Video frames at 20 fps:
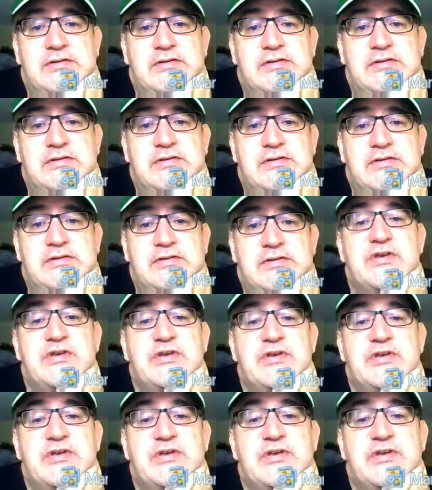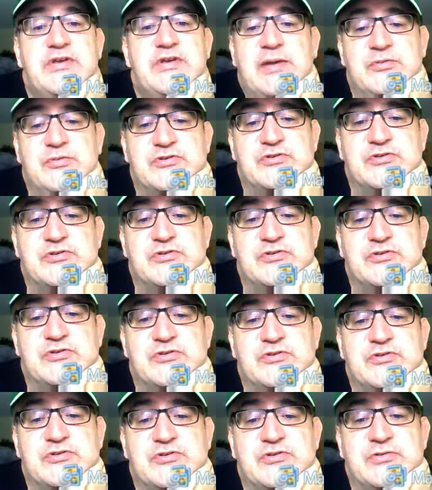So we have problems with the
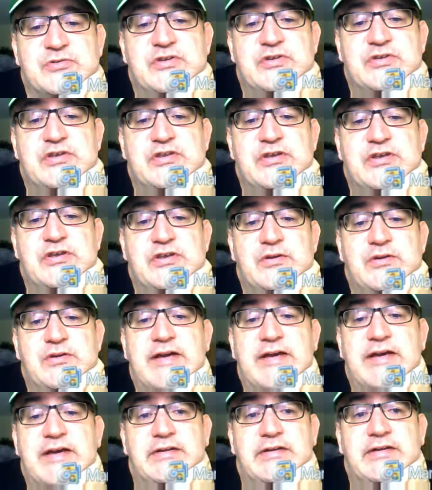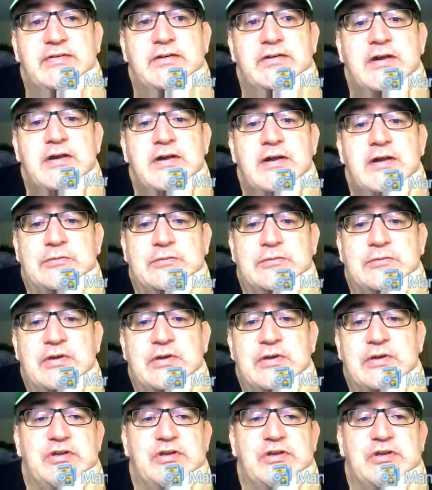irrationality. So we have to just be
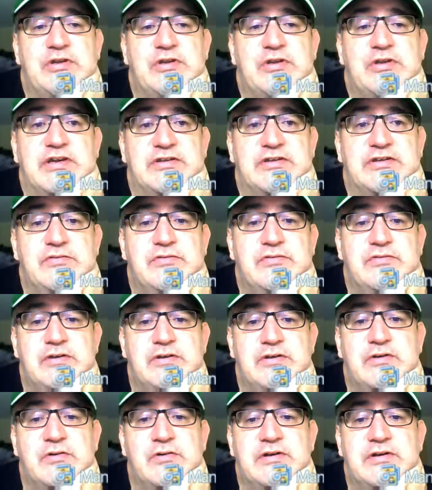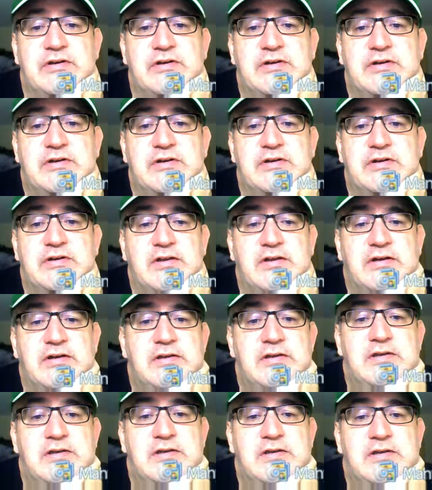totally objective in order to get along.
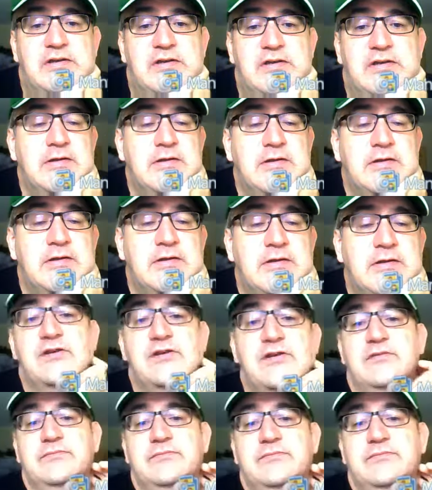That's all.